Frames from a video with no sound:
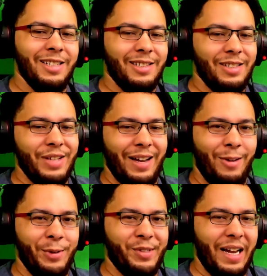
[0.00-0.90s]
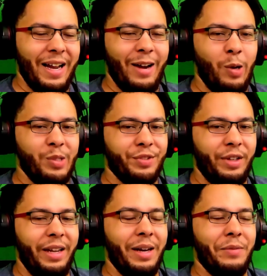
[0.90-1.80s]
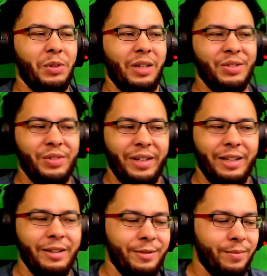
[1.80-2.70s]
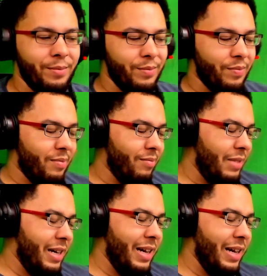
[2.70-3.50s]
Because I always forget everything I say. But,